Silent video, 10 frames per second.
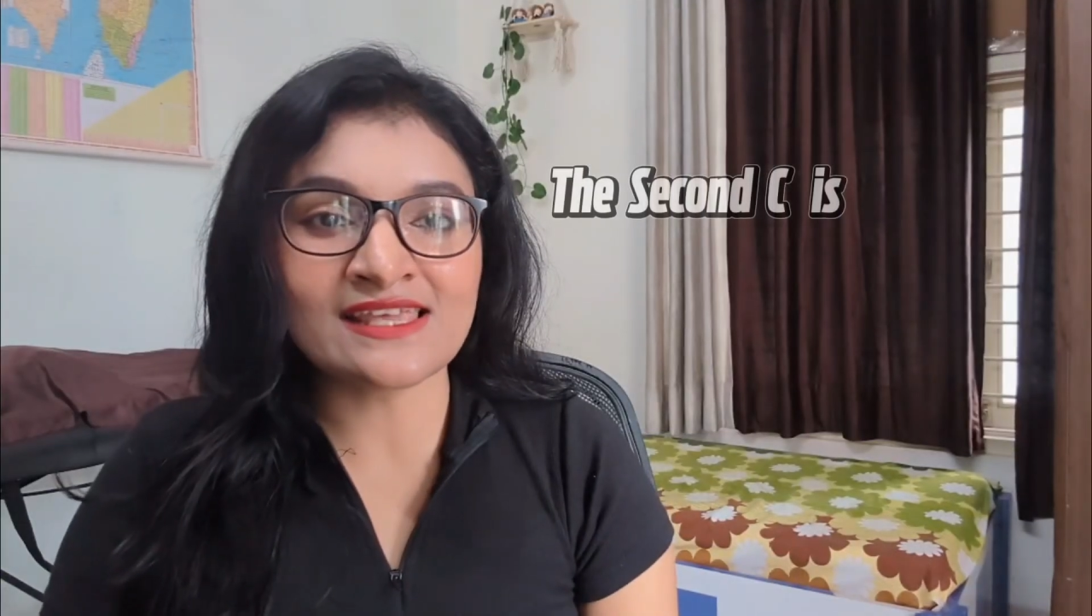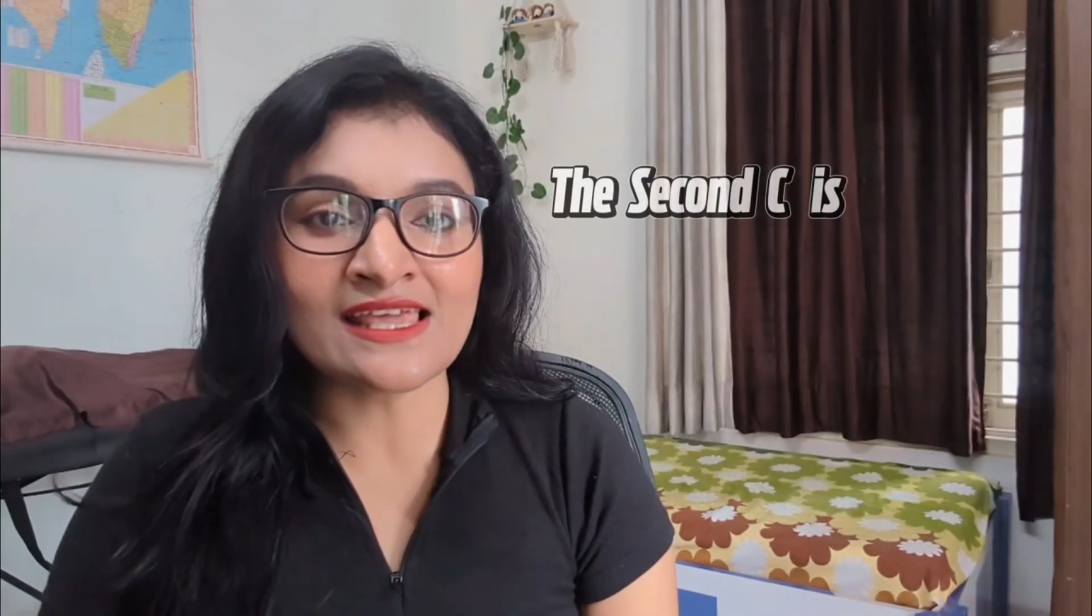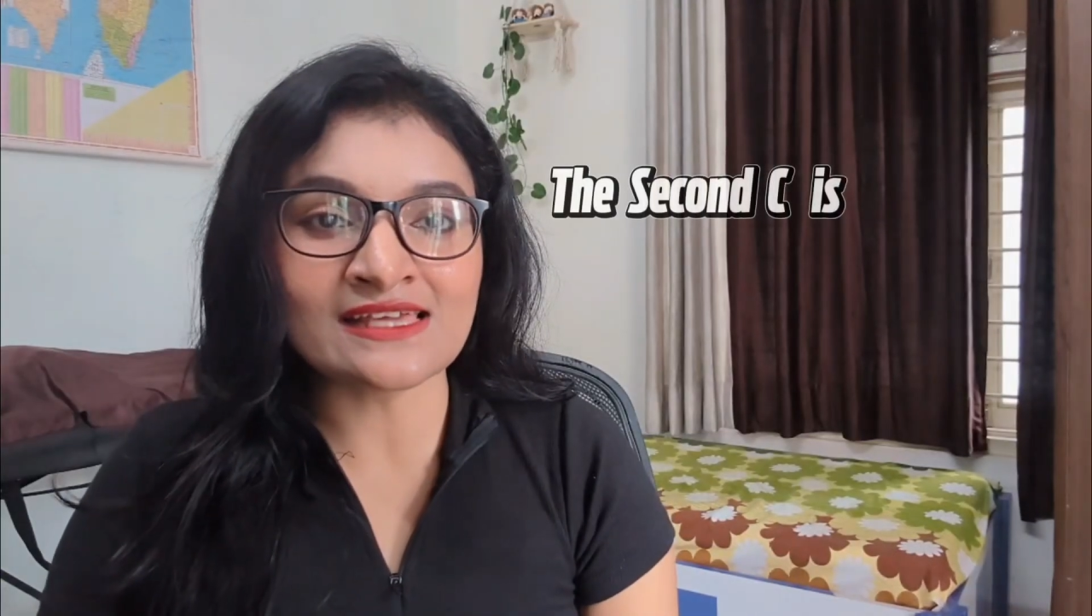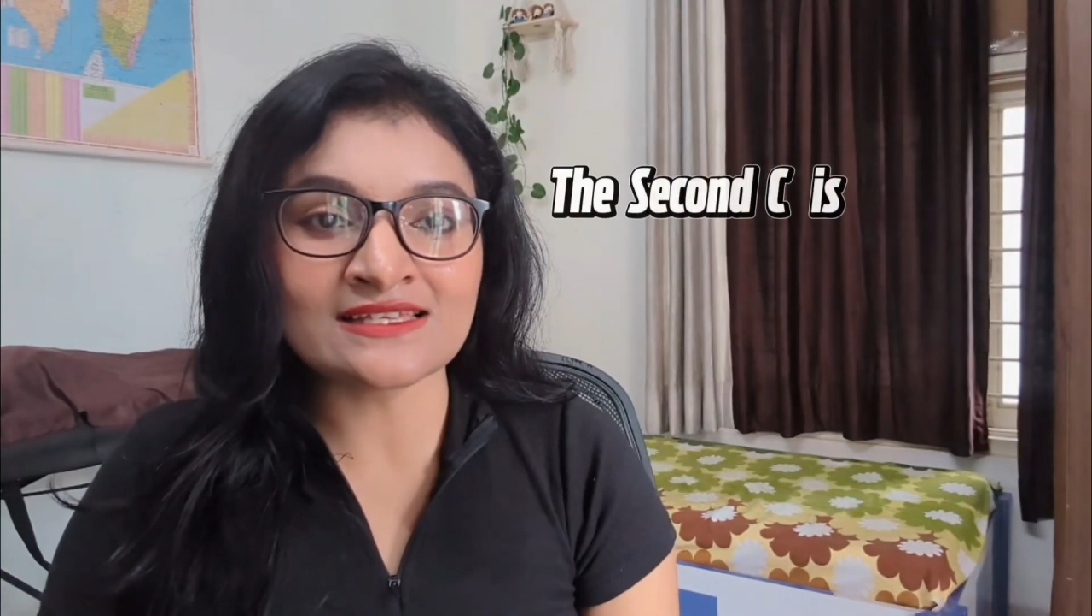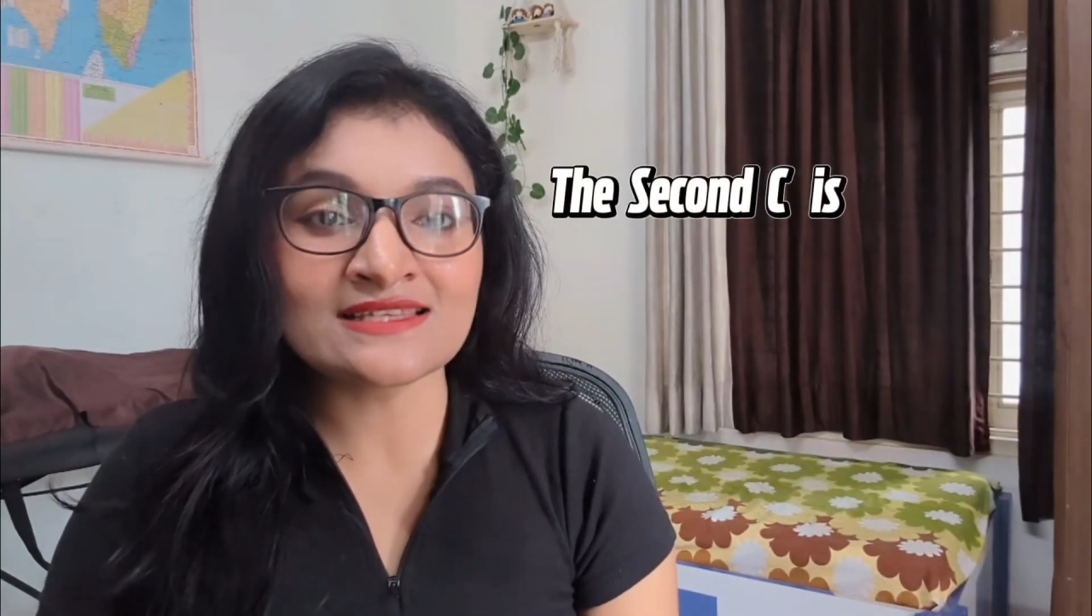
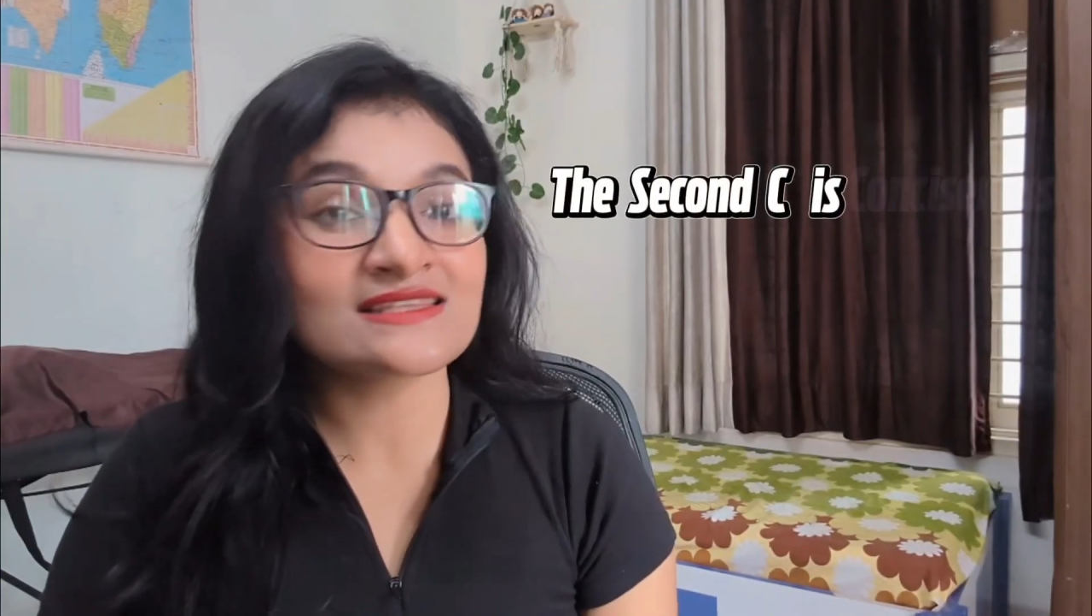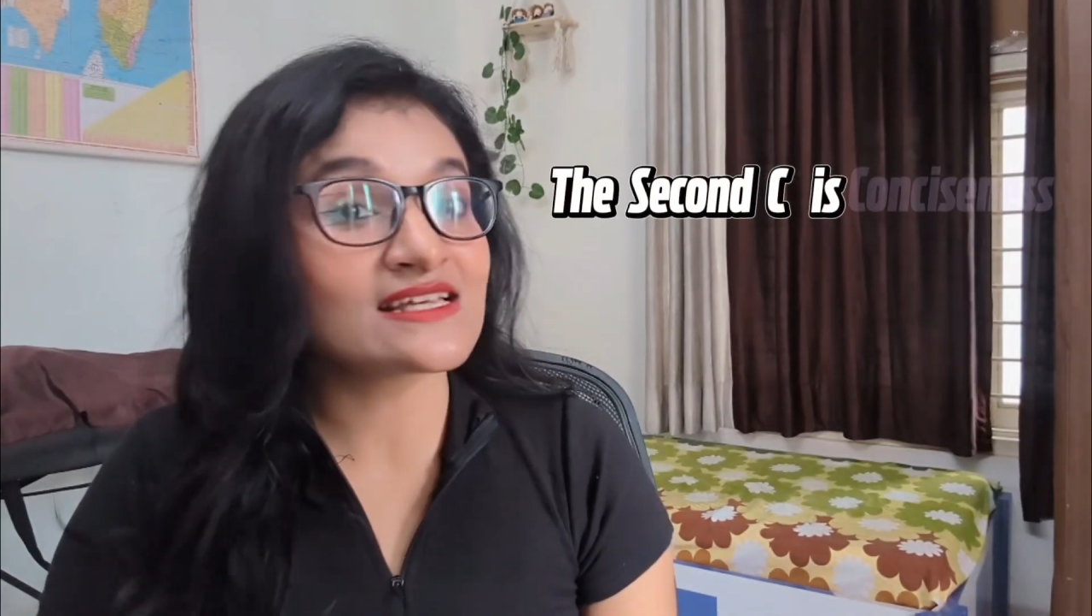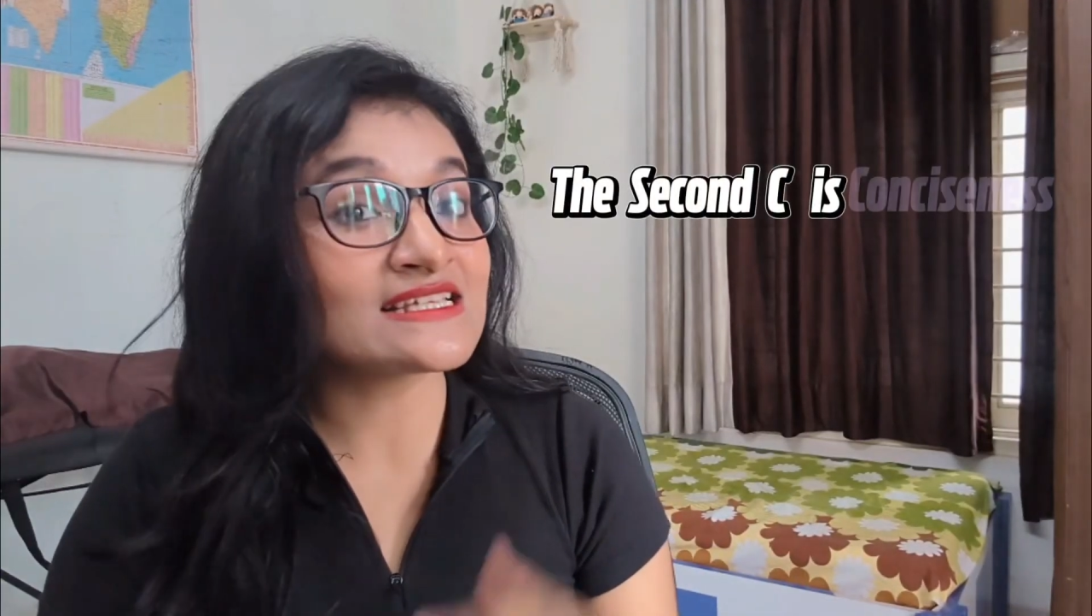C is